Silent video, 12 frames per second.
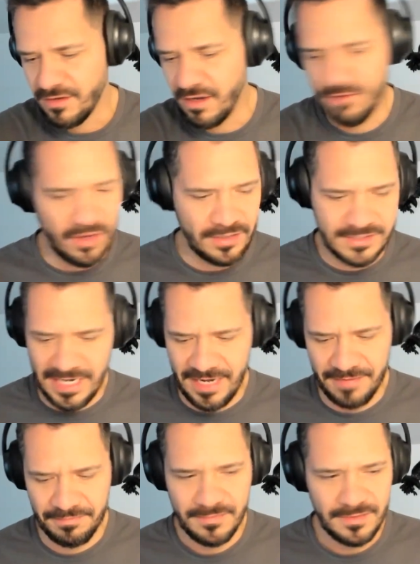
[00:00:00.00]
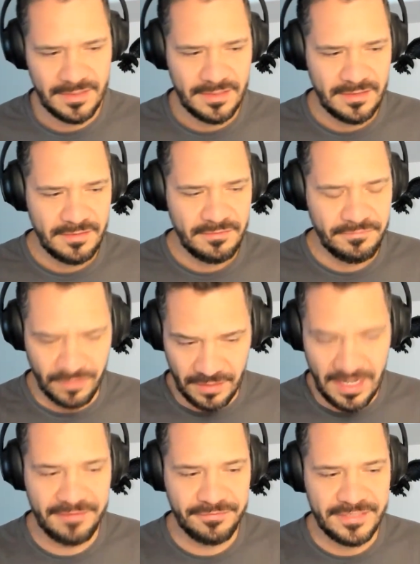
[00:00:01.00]
of all time for a
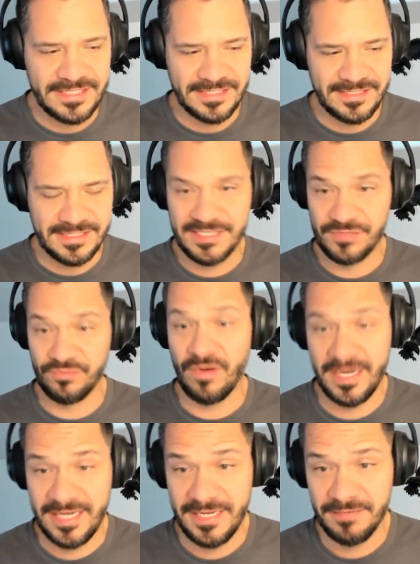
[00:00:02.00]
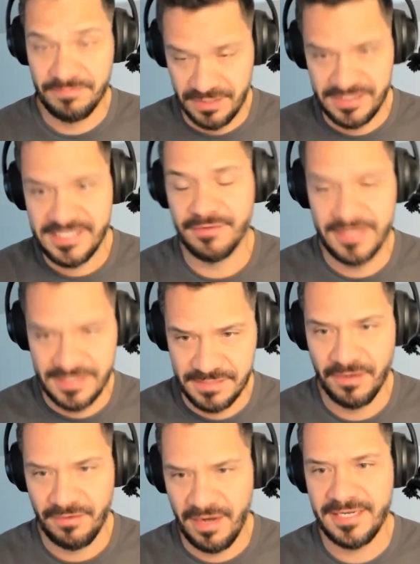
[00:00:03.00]
lot of reasons, is Rocky, the series,
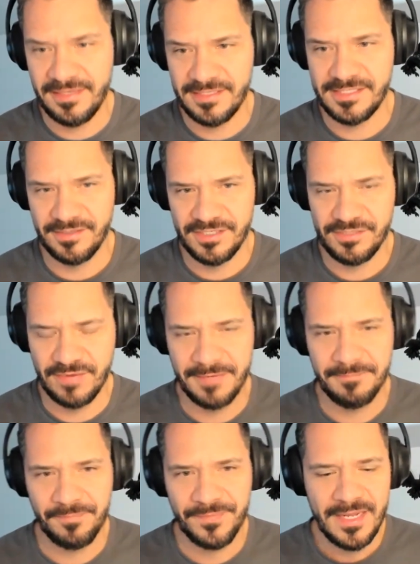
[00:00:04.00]
my Rocky, the series, right?